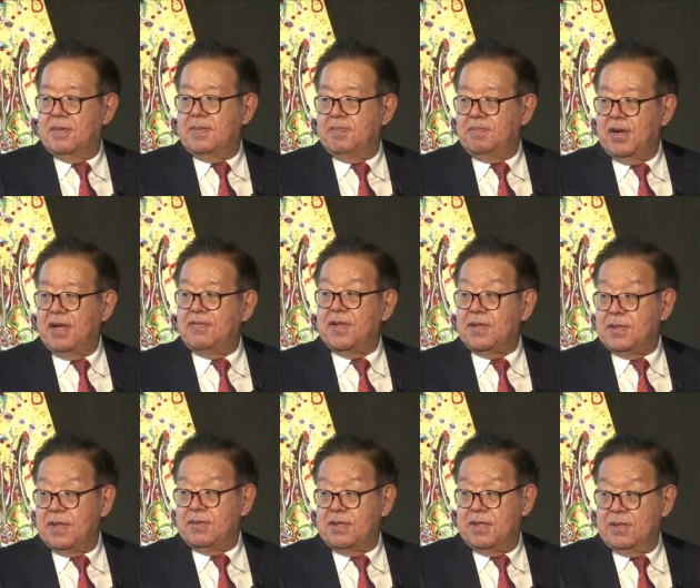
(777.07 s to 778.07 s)
private
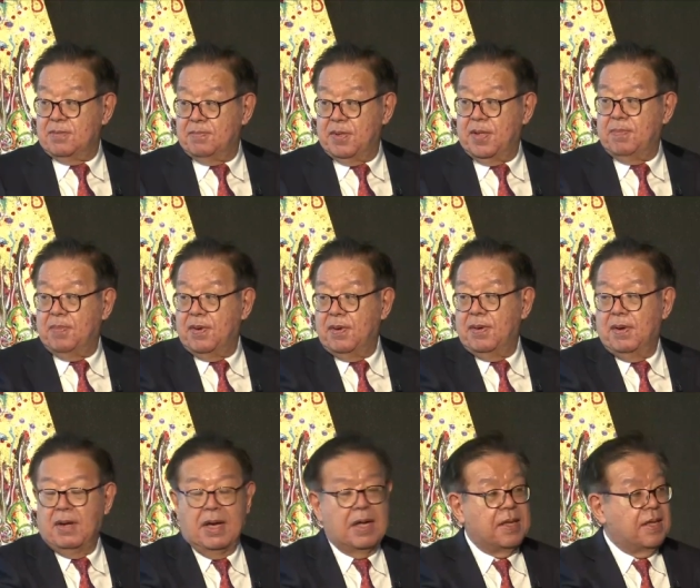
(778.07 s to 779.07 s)
sectors people
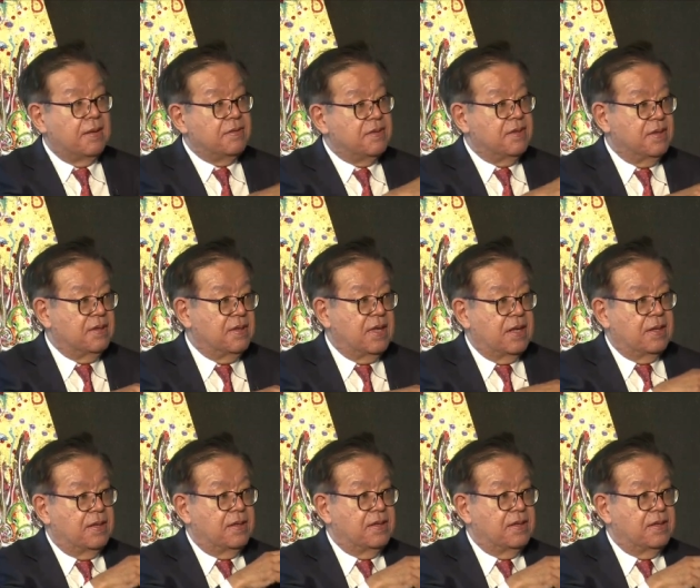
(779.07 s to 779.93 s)
around her,